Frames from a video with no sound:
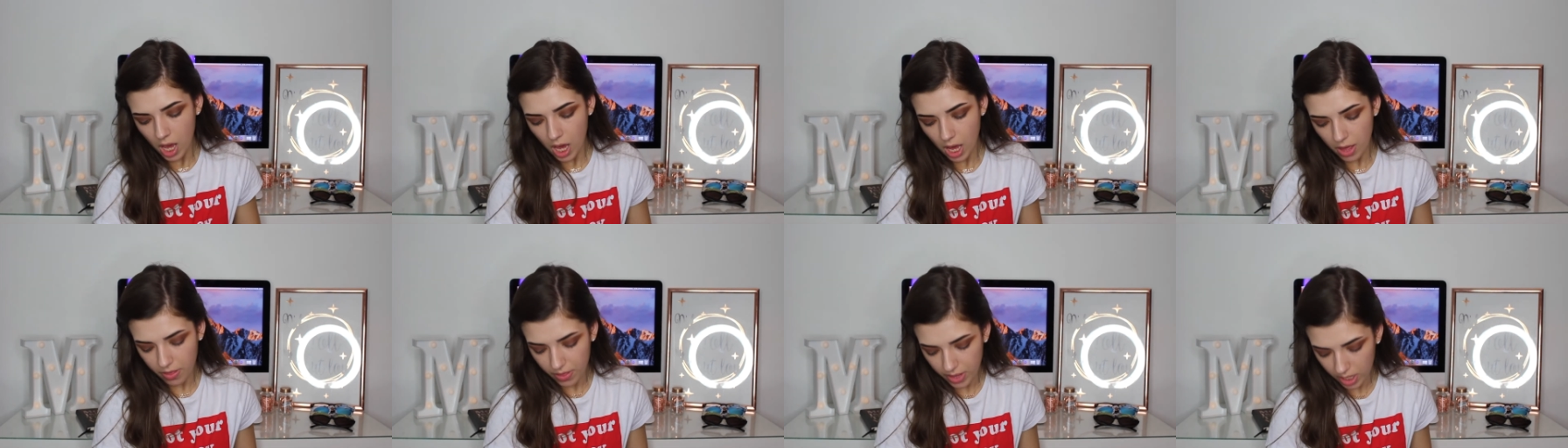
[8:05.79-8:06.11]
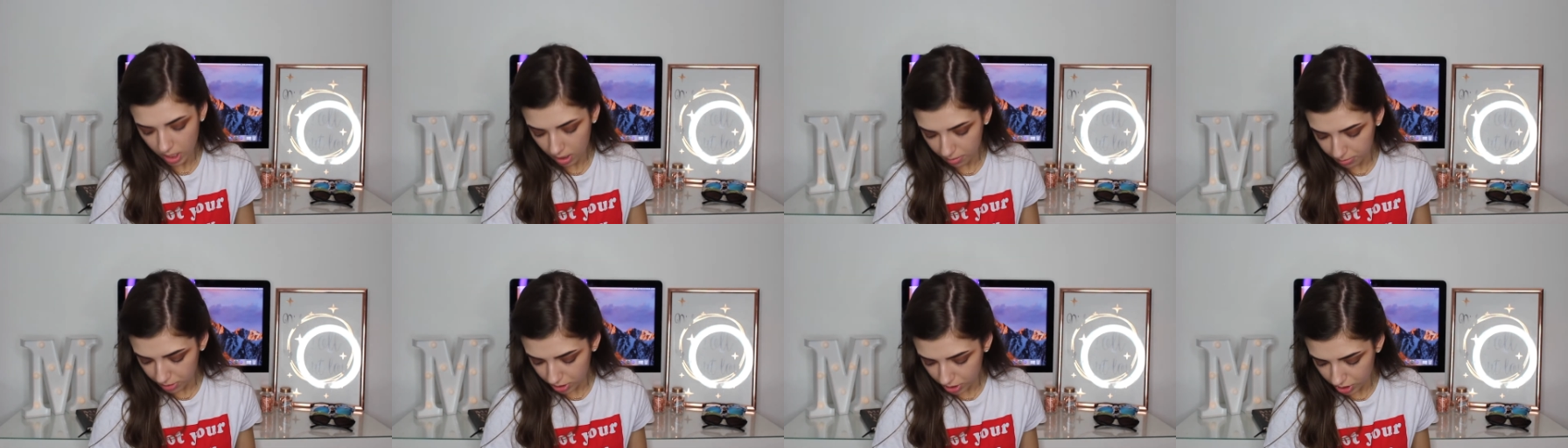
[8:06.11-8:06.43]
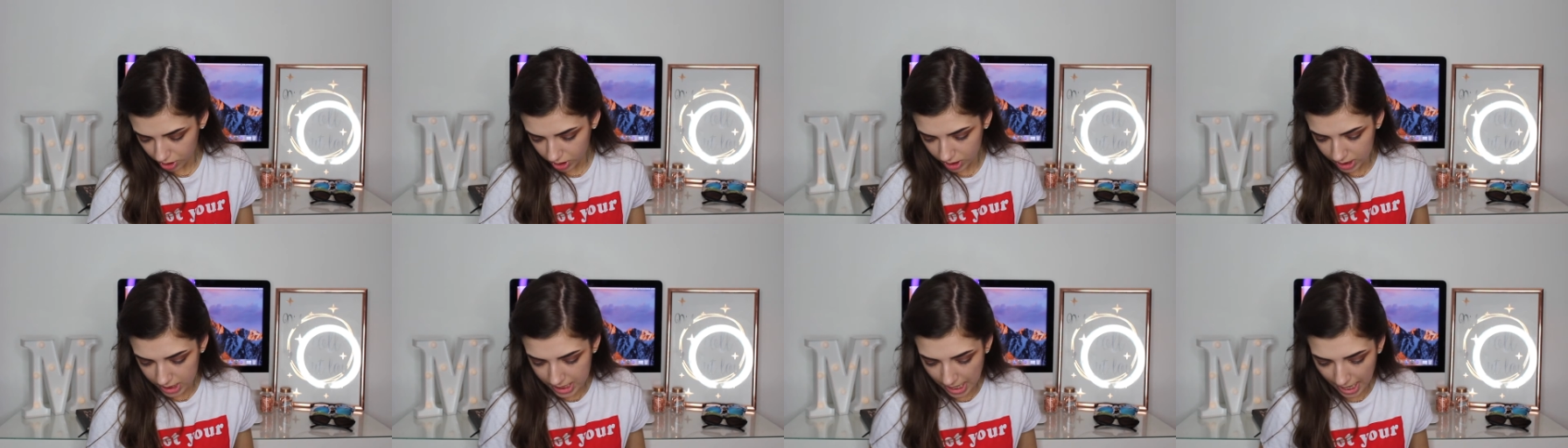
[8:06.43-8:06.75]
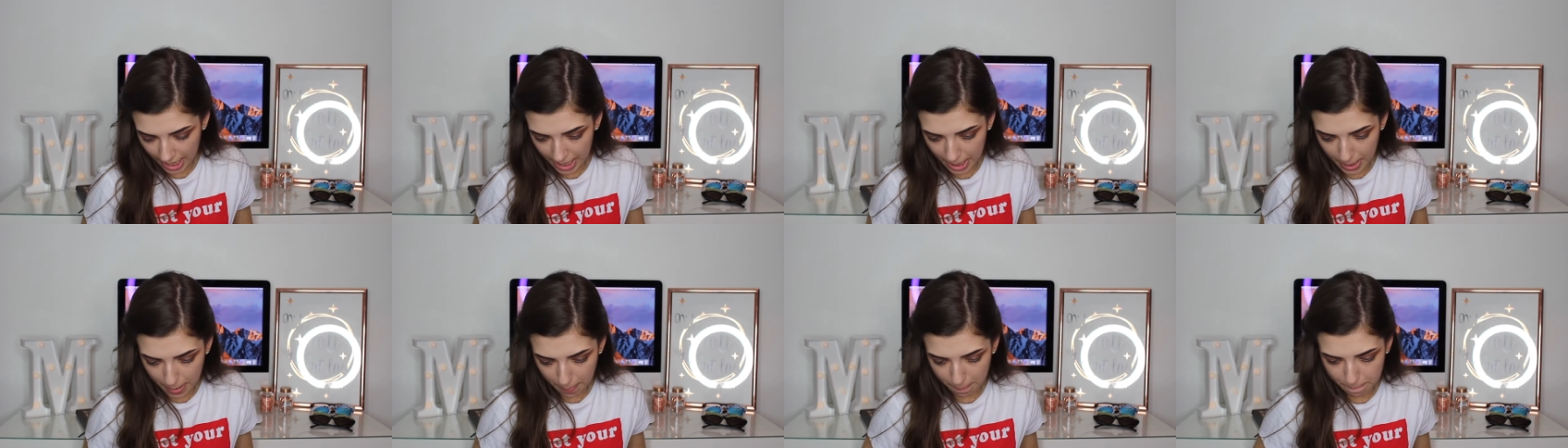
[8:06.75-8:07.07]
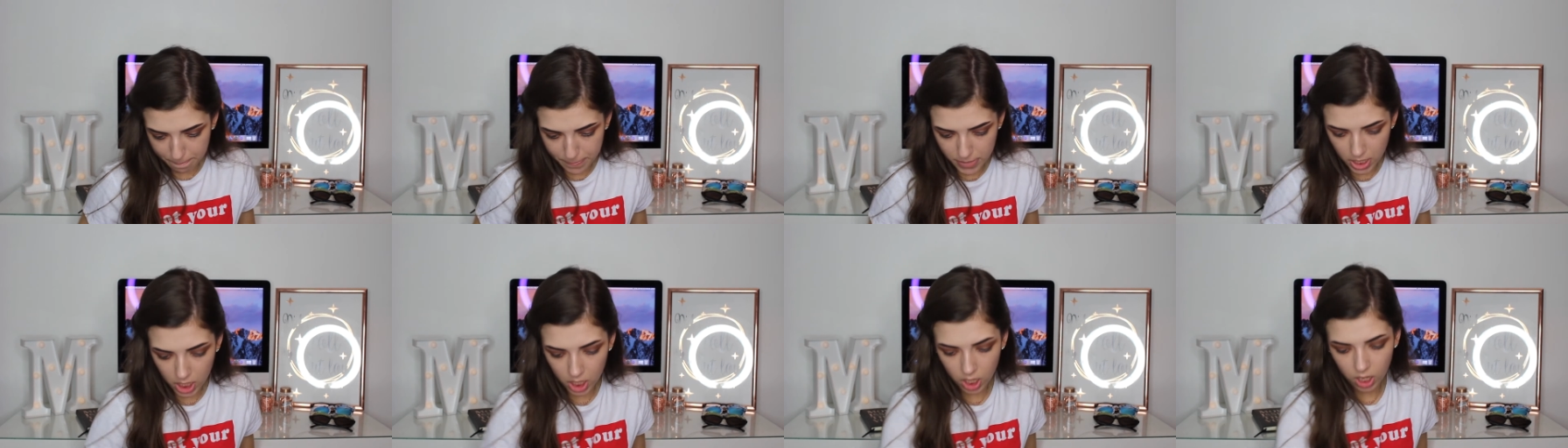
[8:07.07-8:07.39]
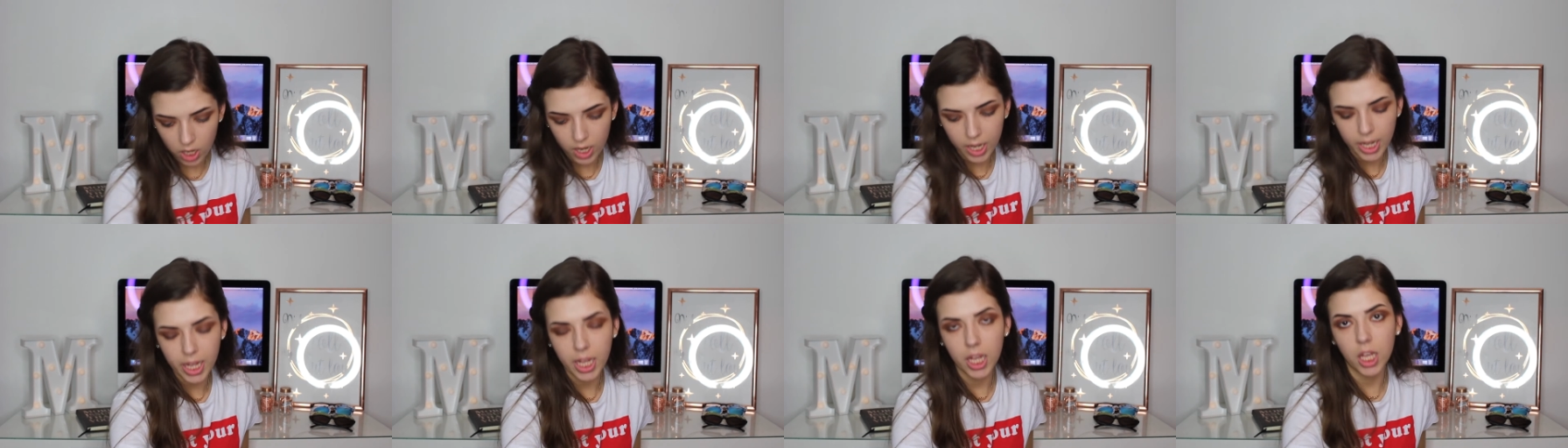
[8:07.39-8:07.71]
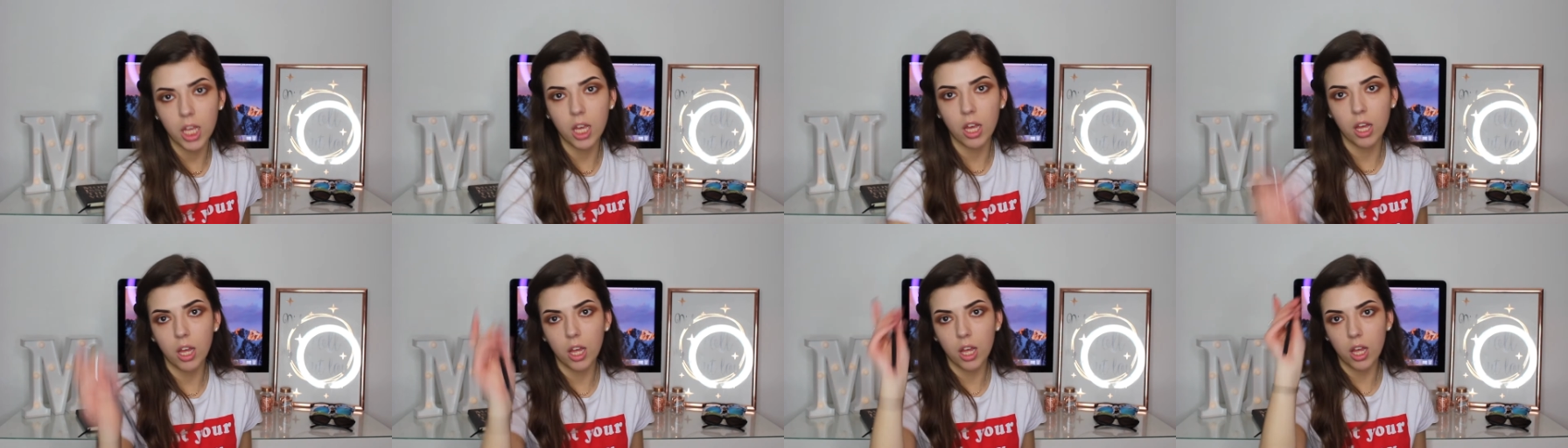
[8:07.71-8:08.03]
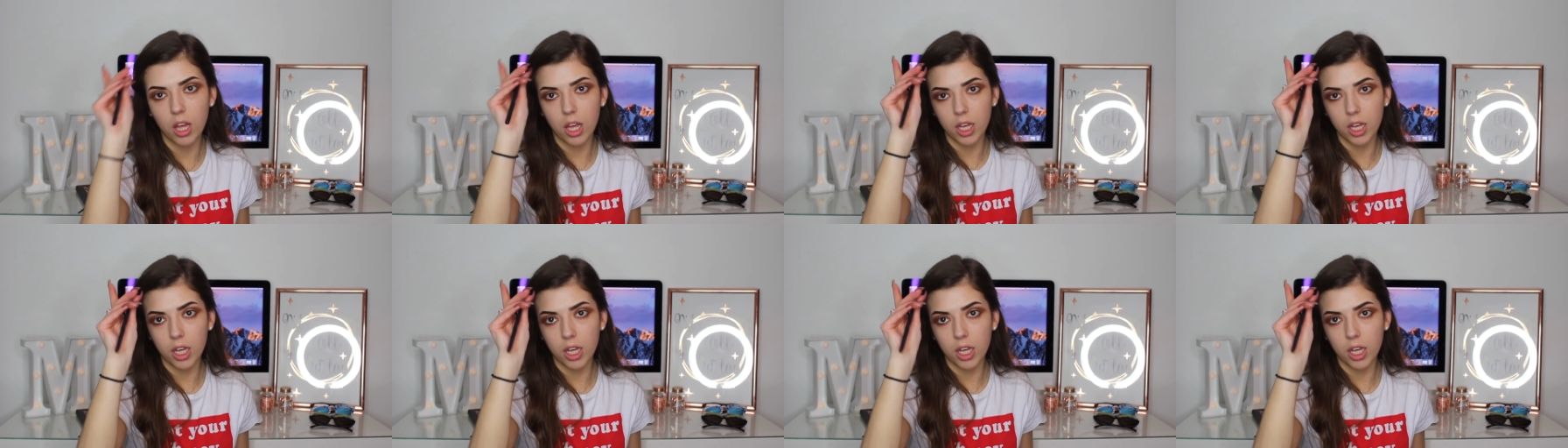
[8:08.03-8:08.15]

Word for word: And then I'm just going to take my